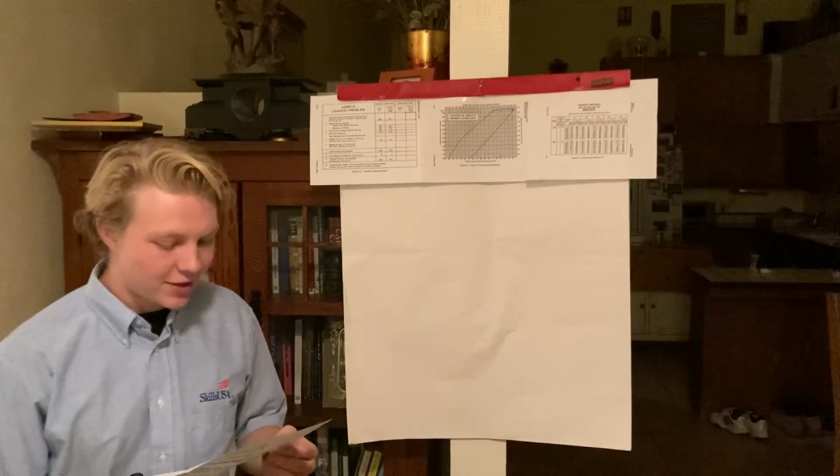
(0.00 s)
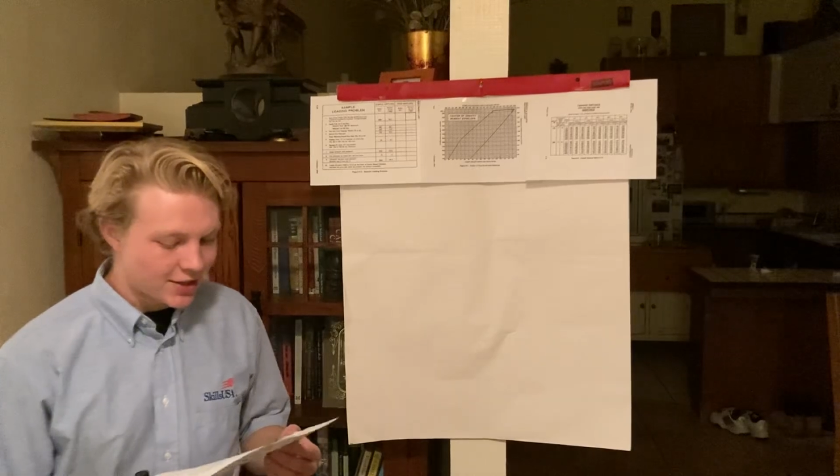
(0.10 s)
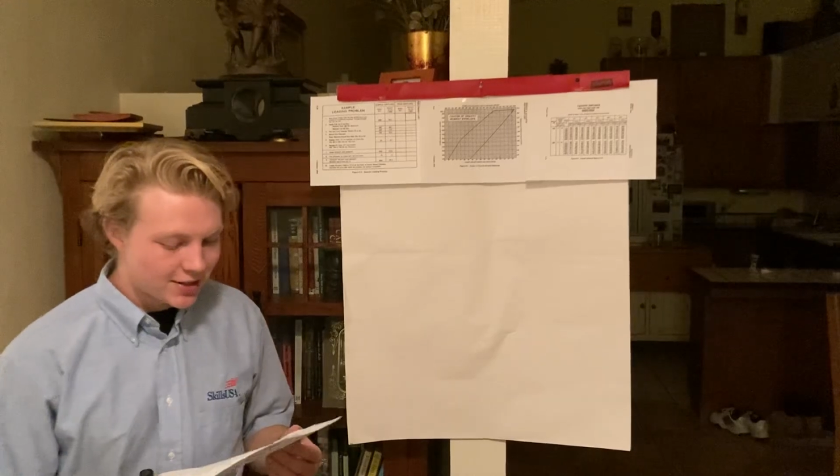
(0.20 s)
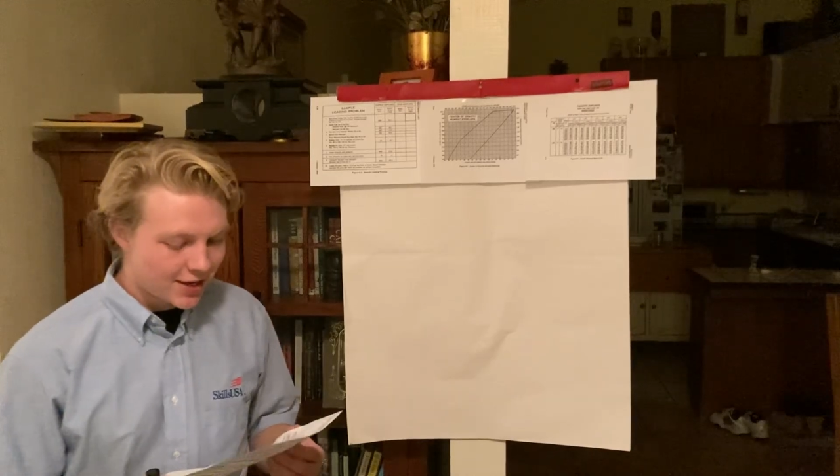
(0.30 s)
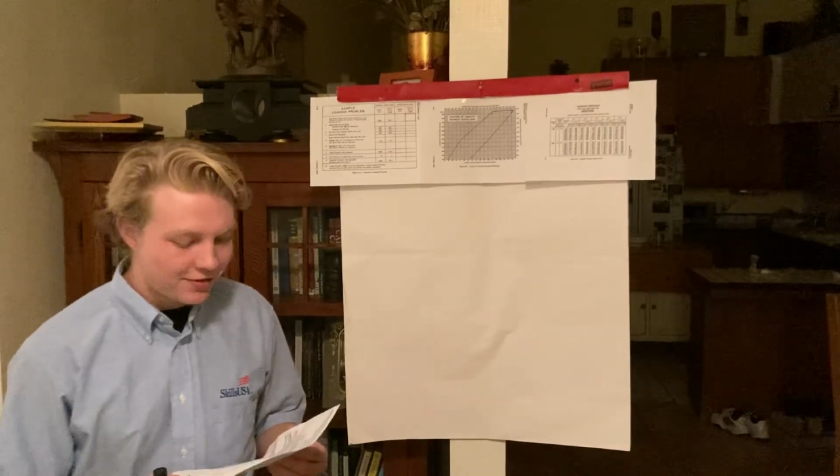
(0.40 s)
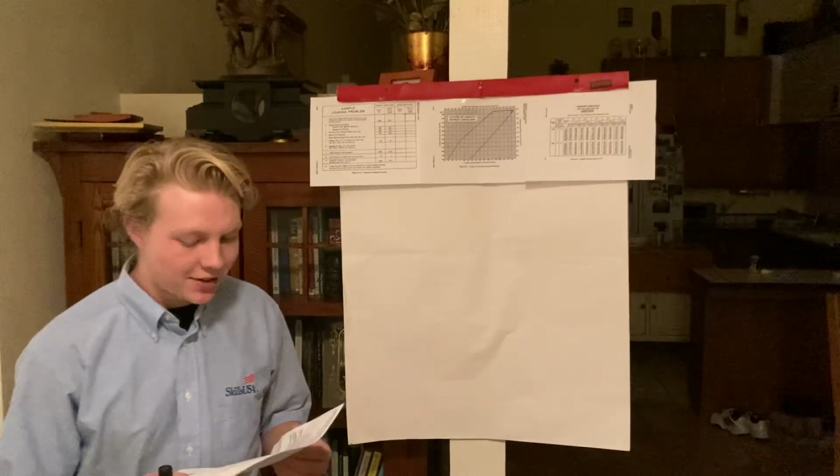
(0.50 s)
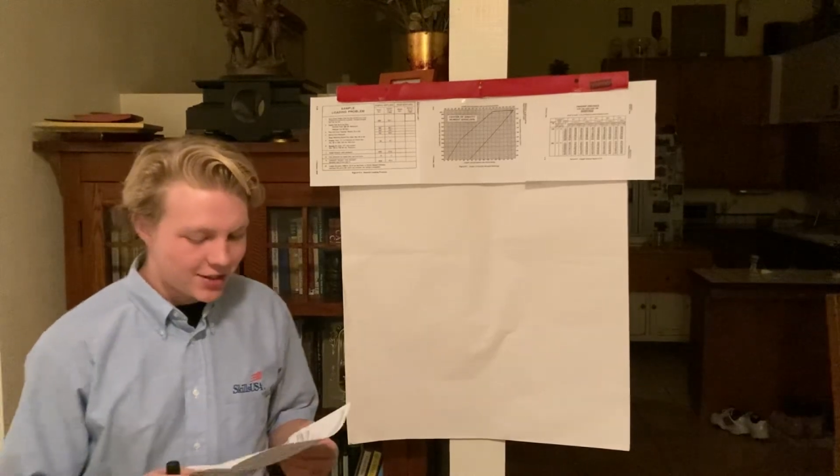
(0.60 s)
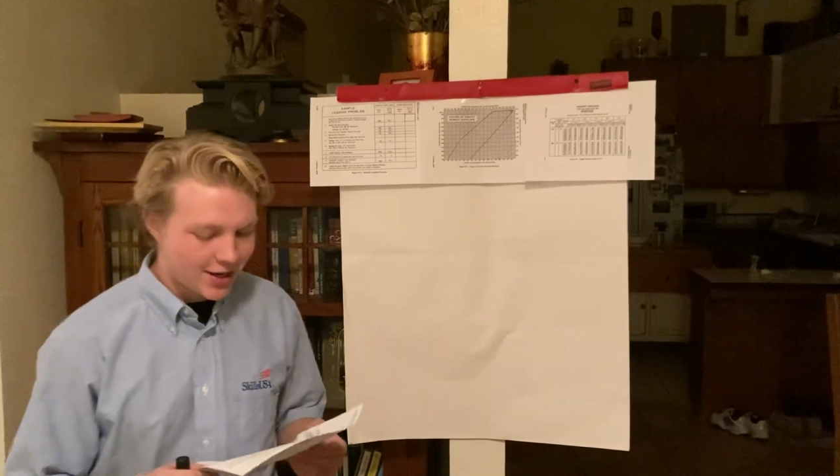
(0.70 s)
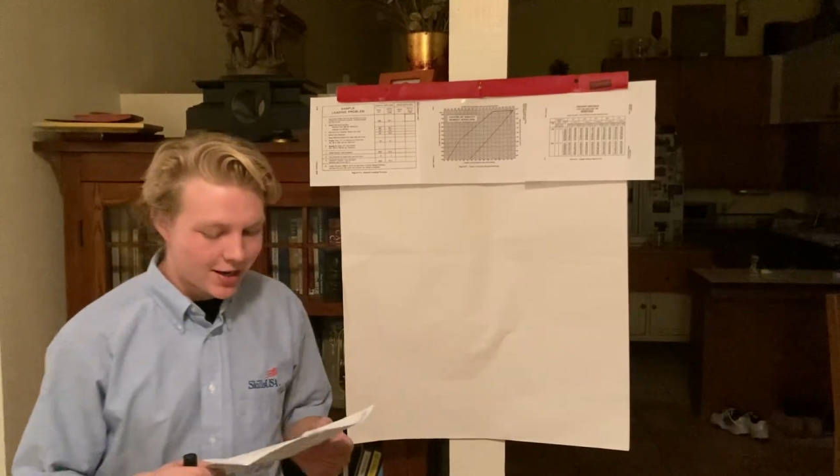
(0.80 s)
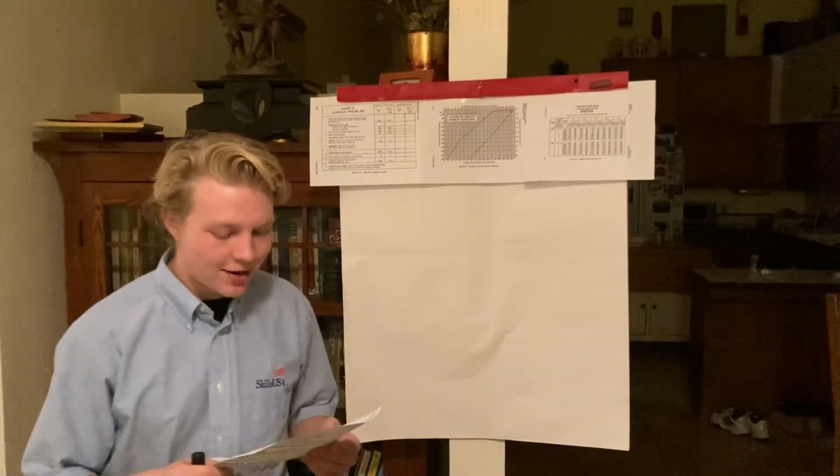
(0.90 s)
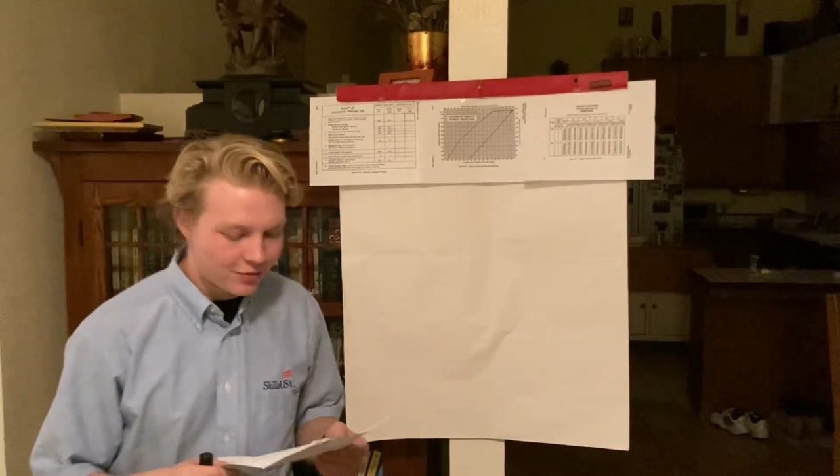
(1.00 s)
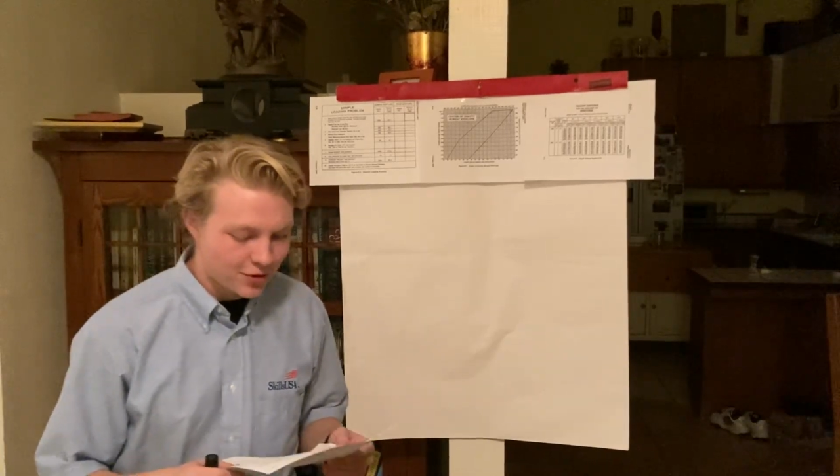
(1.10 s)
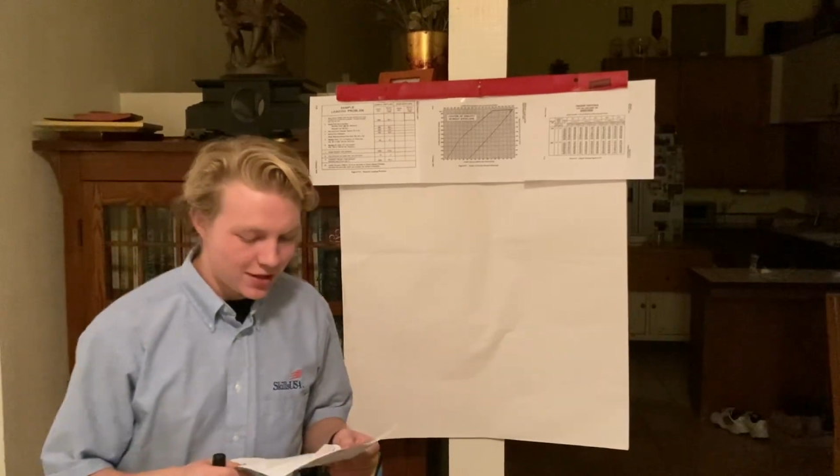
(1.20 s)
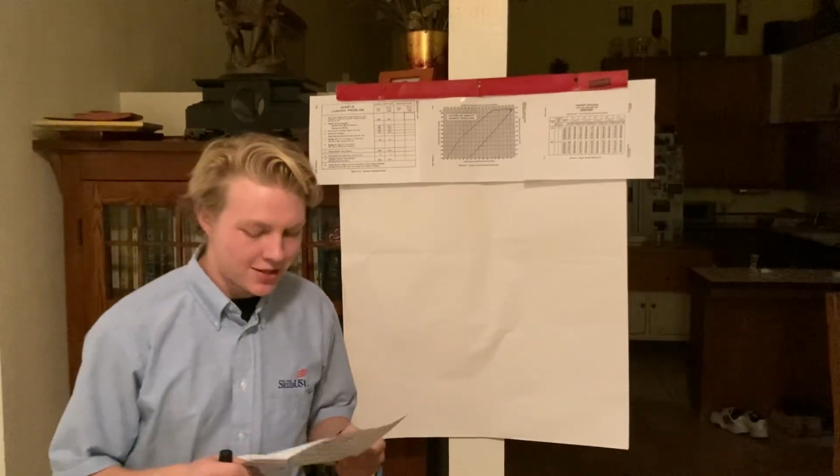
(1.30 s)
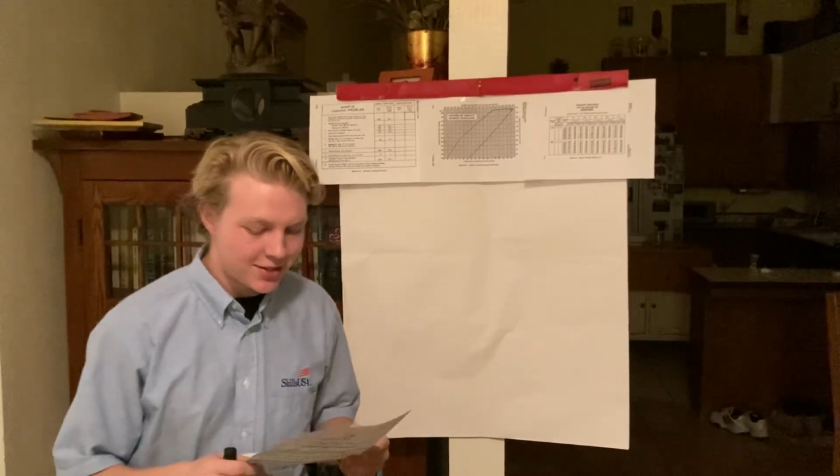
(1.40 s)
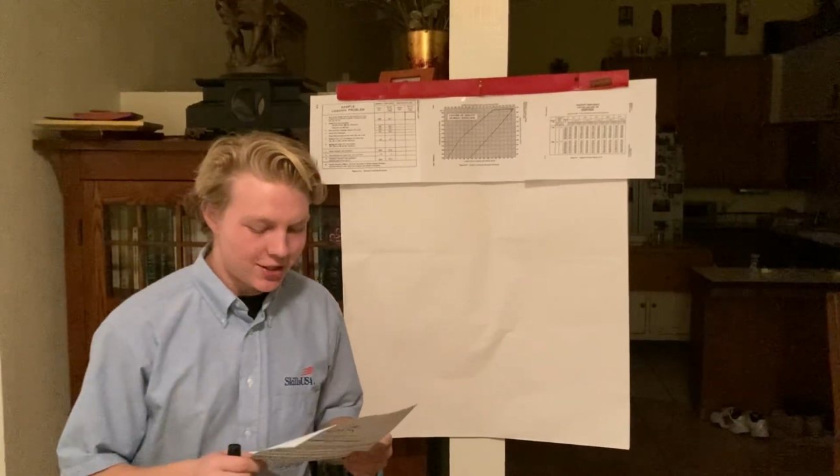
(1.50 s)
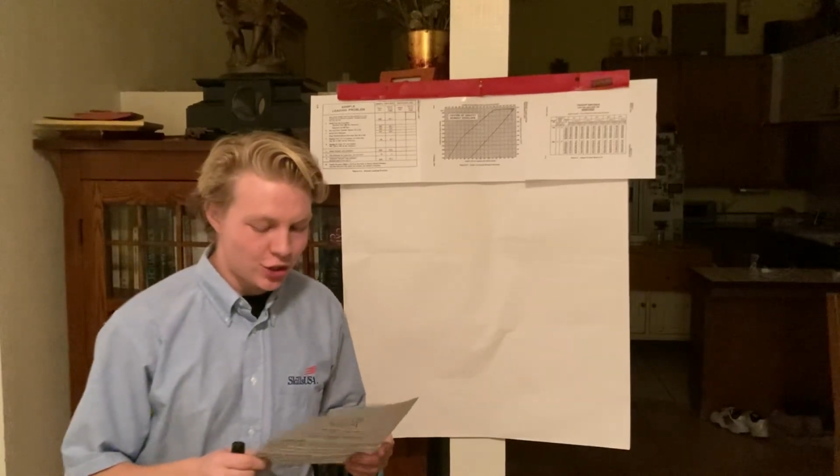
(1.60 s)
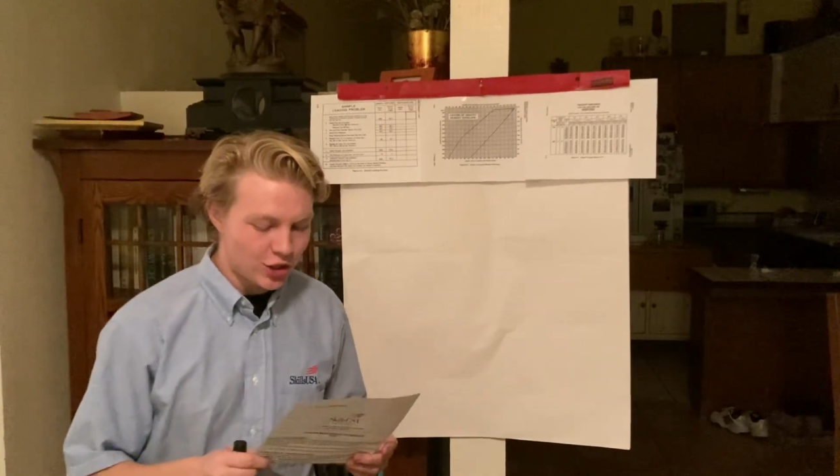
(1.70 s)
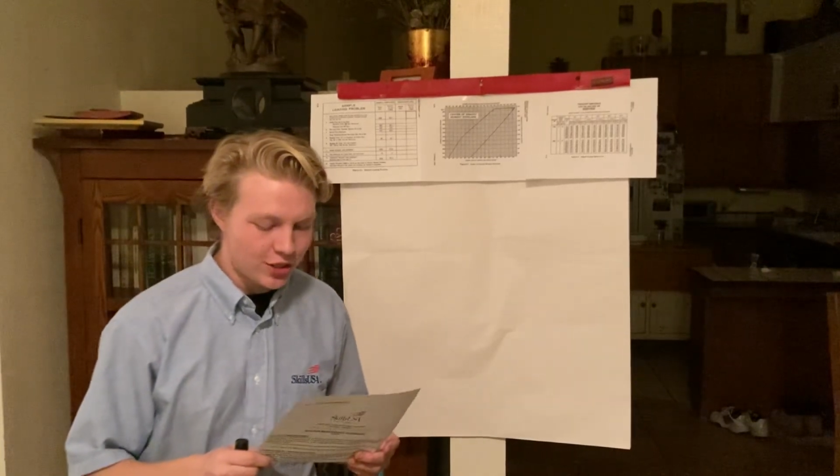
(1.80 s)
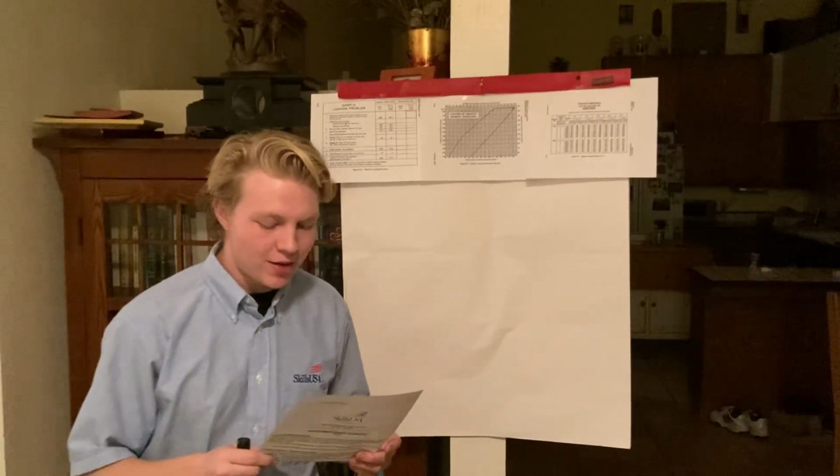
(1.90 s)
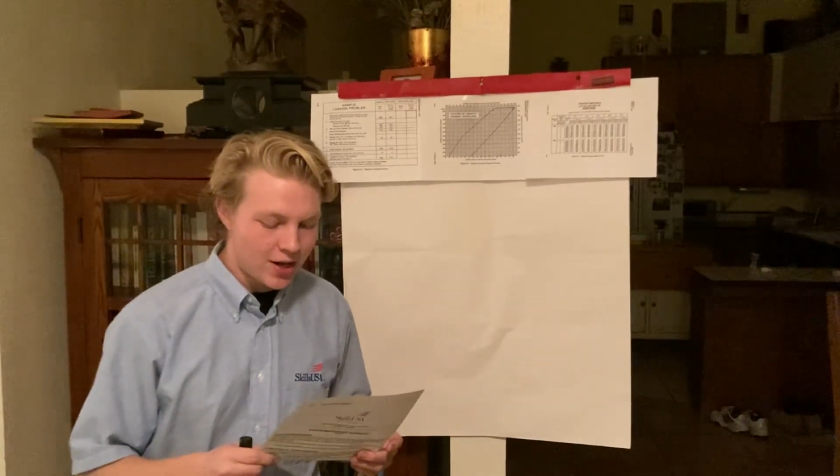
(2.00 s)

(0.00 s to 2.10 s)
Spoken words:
safely take off within CG